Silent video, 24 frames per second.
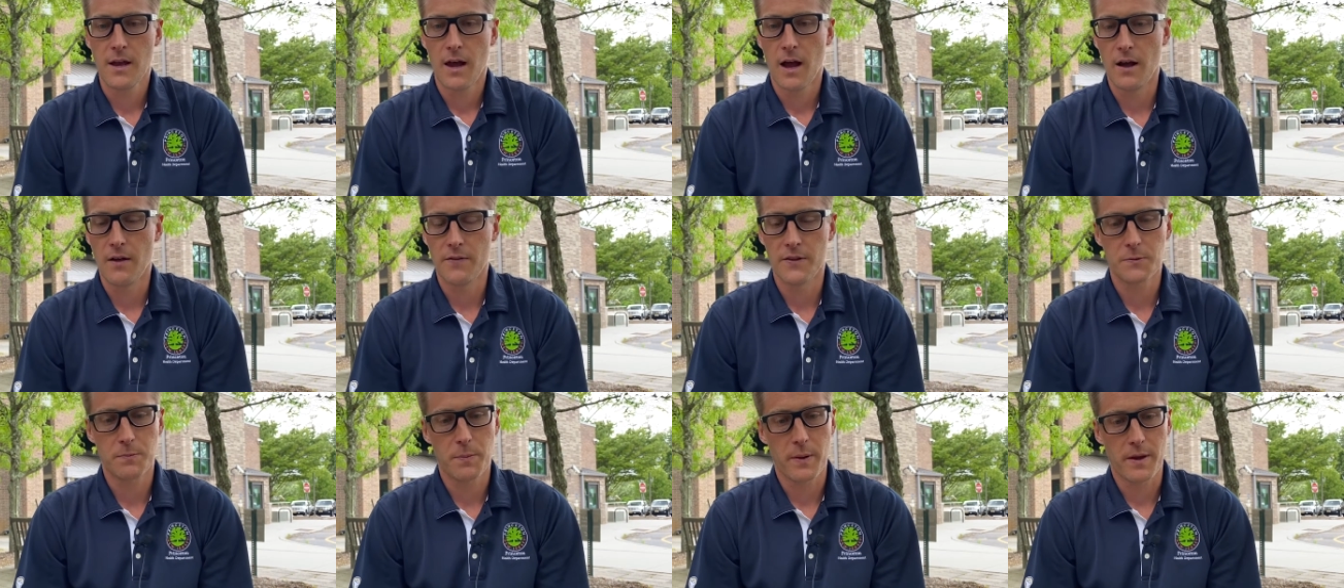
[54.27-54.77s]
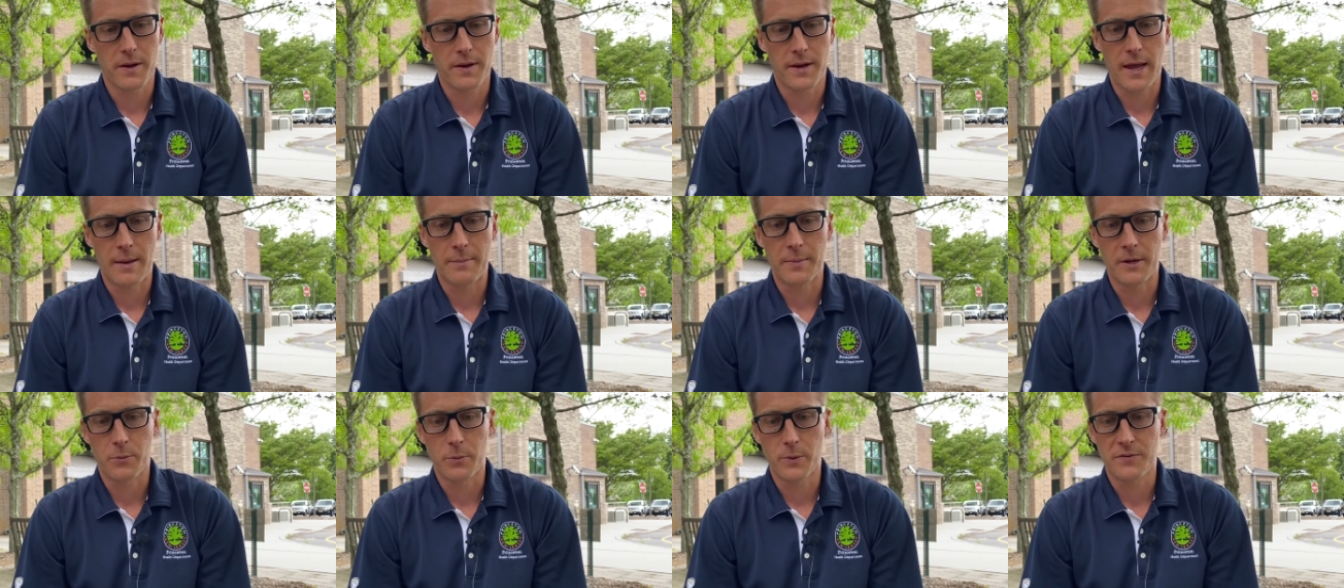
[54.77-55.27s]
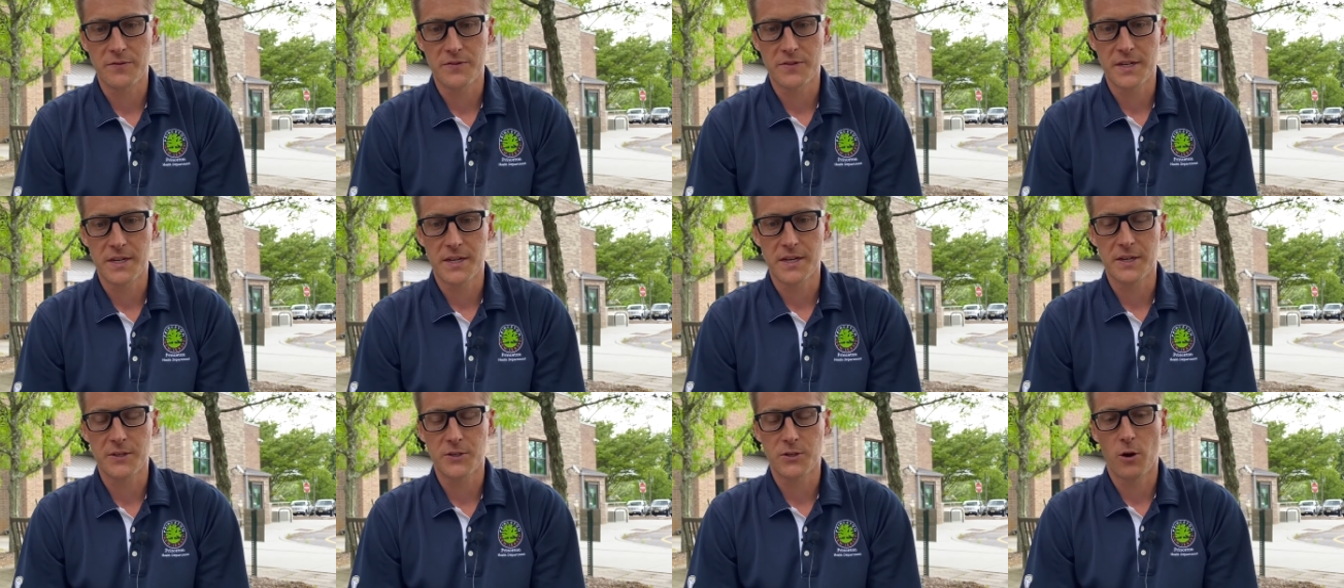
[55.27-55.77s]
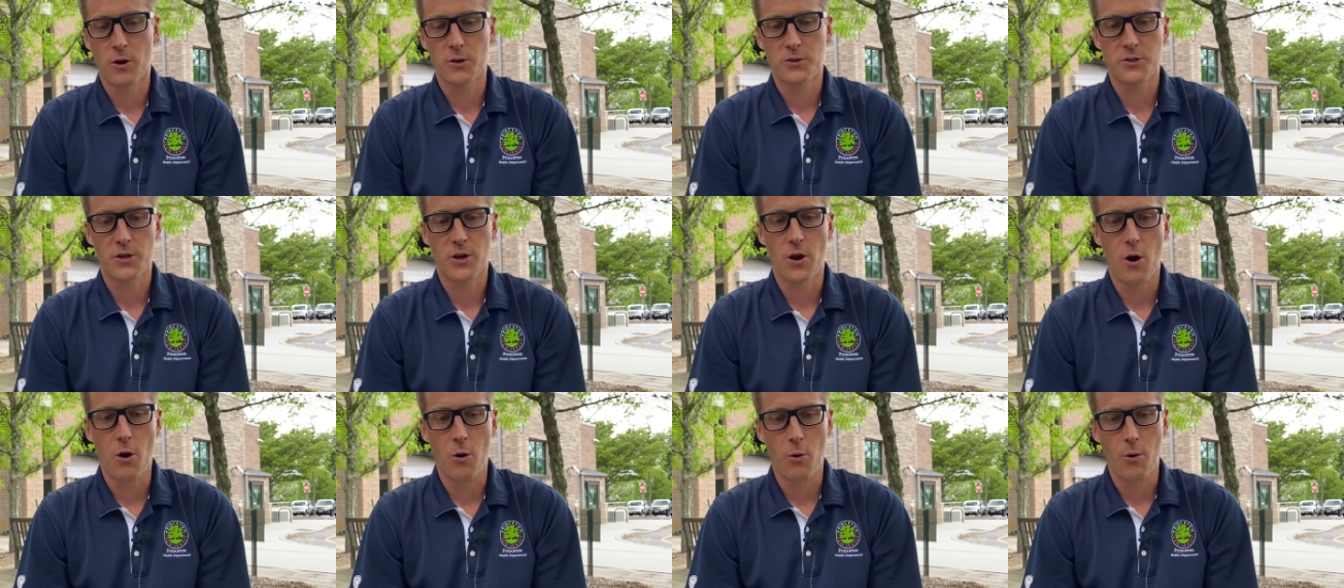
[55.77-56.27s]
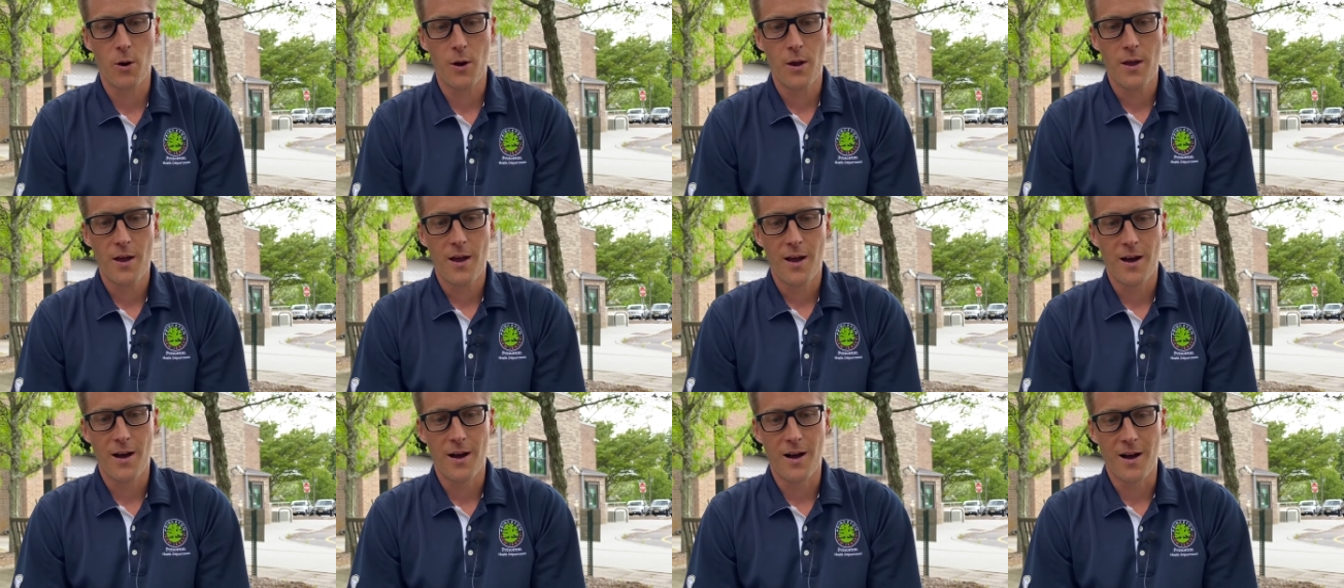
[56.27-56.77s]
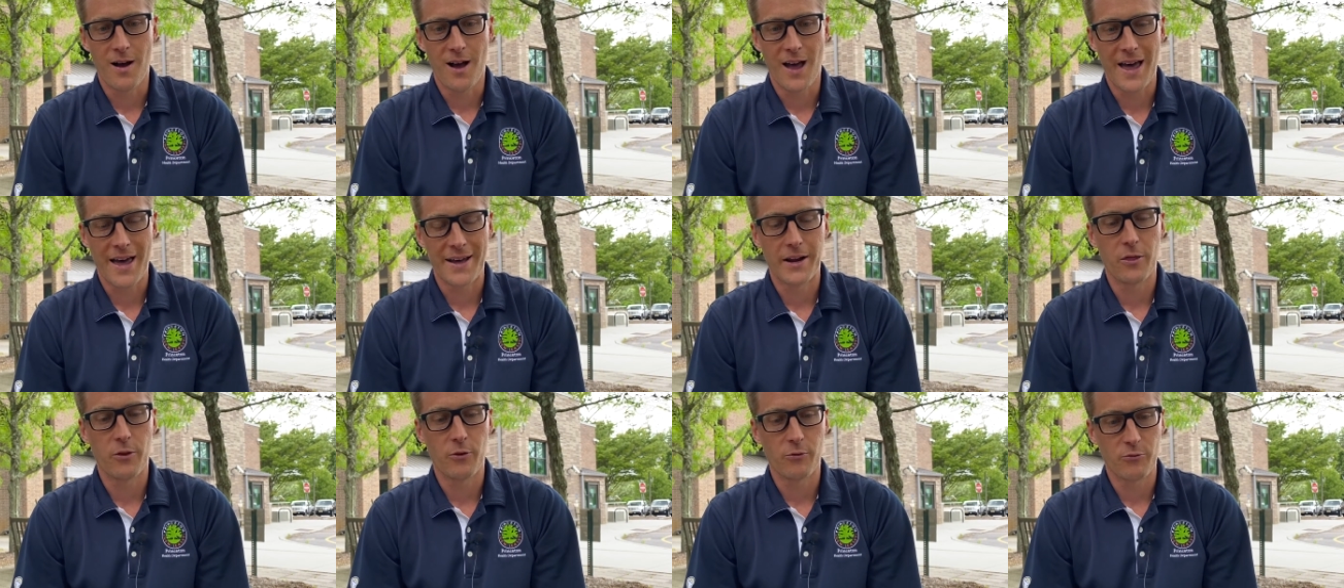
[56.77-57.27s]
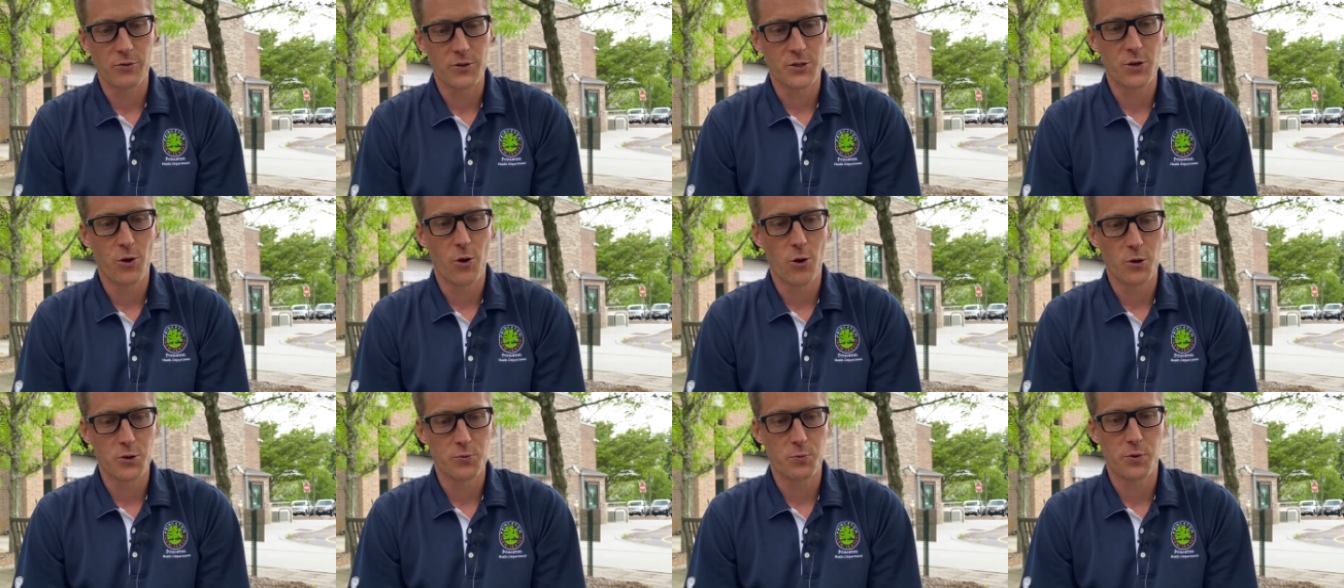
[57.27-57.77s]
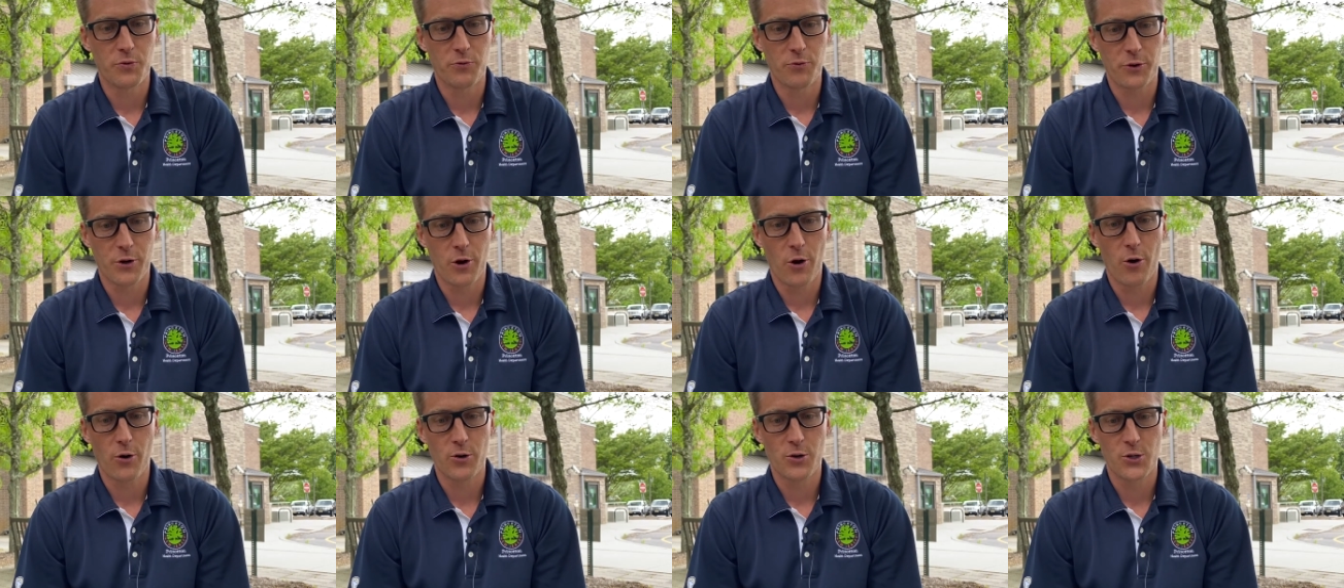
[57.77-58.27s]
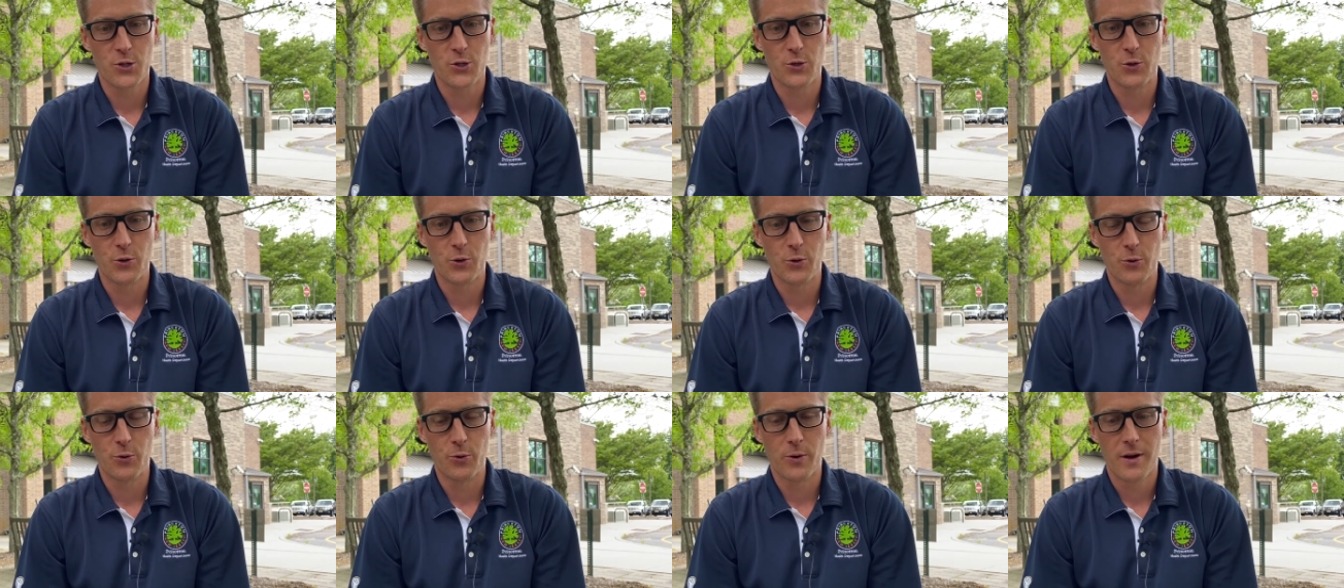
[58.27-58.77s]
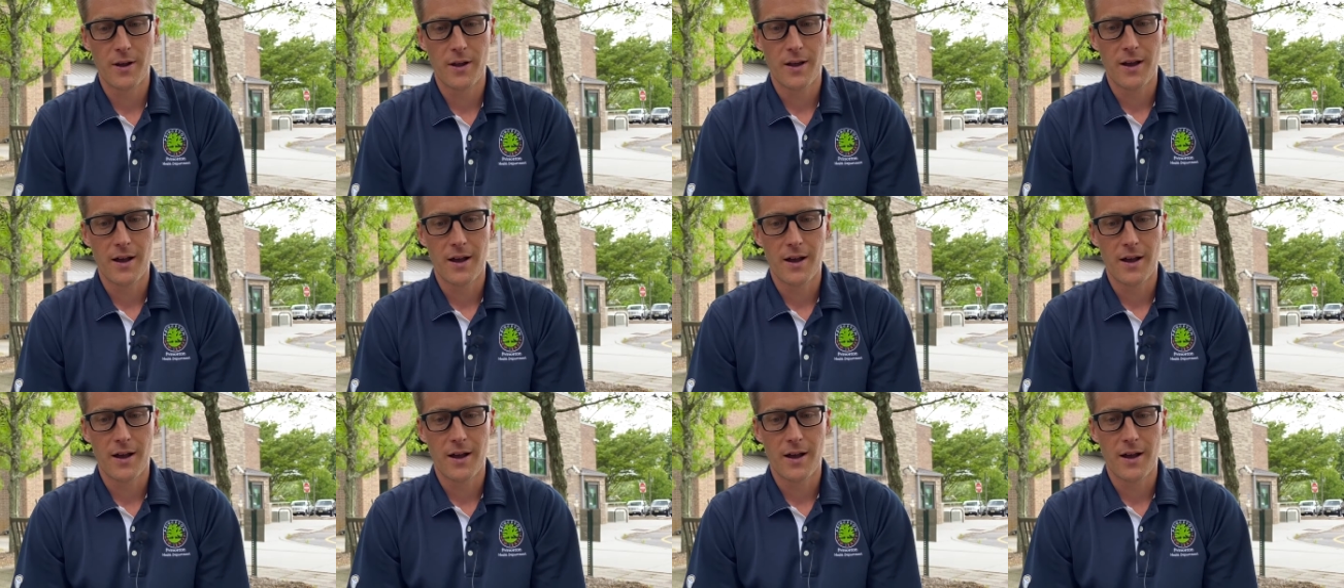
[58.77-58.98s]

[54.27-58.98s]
this pandemic, we've seen it's also had other results with regards to